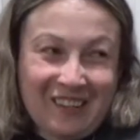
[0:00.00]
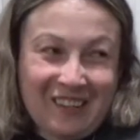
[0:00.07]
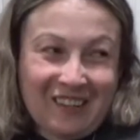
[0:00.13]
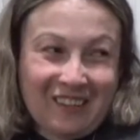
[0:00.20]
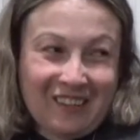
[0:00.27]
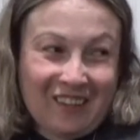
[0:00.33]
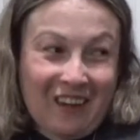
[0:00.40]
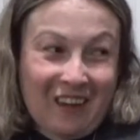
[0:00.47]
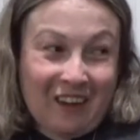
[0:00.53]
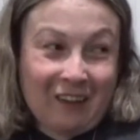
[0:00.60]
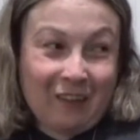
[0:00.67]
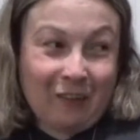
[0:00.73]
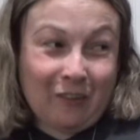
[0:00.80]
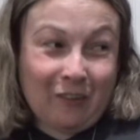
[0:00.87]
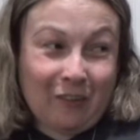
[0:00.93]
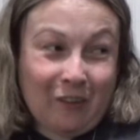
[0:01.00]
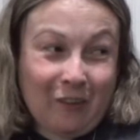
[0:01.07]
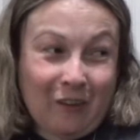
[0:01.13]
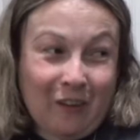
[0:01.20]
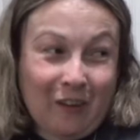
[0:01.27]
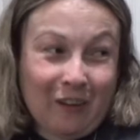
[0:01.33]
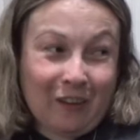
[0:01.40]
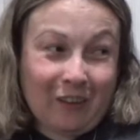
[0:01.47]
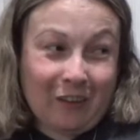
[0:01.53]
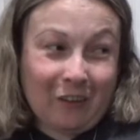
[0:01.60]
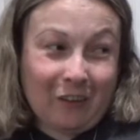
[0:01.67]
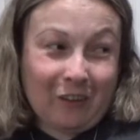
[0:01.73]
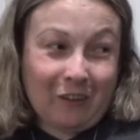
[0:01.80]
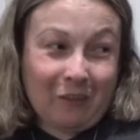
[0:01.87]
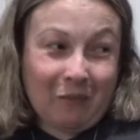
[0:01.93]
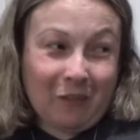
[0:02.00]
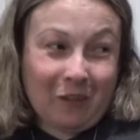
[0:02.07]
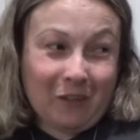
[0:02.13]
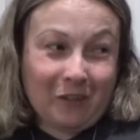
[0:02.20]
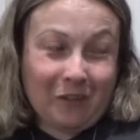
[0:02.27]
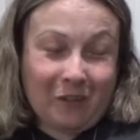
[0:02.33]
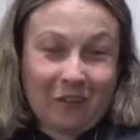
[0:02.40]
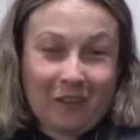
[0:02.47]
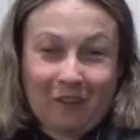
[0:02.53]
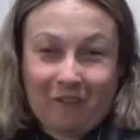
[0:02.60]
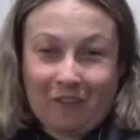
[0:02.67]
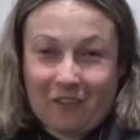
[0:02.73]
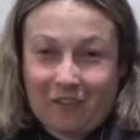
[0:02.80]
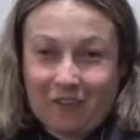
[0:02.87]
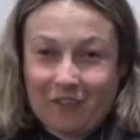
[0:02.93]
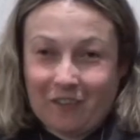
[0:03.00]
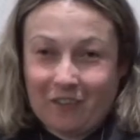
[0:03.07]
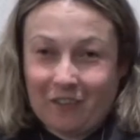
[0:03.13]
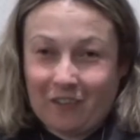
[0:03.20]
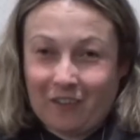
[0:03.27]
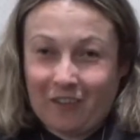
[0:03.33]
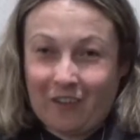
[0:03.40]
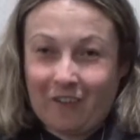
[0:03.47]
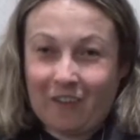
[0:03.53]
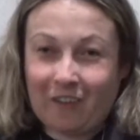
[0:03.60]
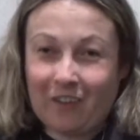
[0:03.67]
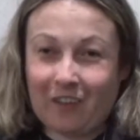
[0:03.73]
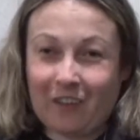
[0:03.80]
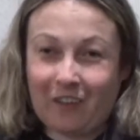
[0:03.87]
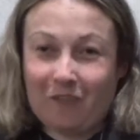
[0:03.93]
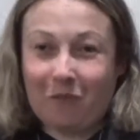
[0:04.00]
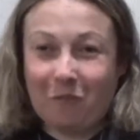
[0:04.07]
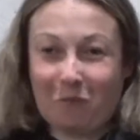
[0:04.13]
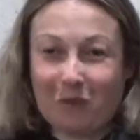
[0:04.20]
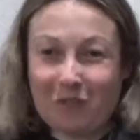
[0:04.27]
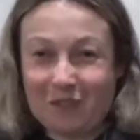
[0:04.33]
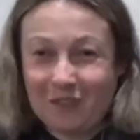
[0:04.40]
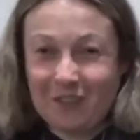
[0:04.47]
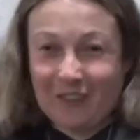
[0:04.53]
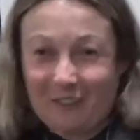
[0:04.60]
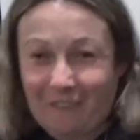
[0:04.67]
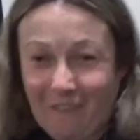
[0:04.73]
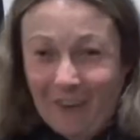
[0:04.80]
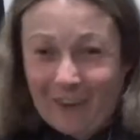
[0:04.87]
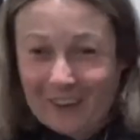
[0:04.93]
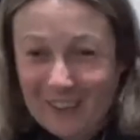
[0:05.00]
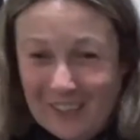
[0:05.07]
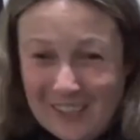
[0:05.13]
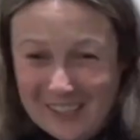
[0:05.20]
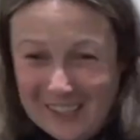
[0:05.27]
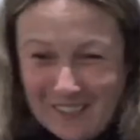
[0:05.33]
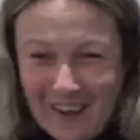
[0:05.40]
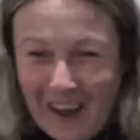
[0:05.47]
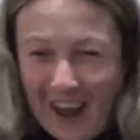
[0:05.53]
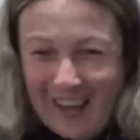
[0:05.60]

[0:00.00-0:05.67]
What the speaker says: yeah, I could not handle being so glamorous all the time. I think I would be just like this.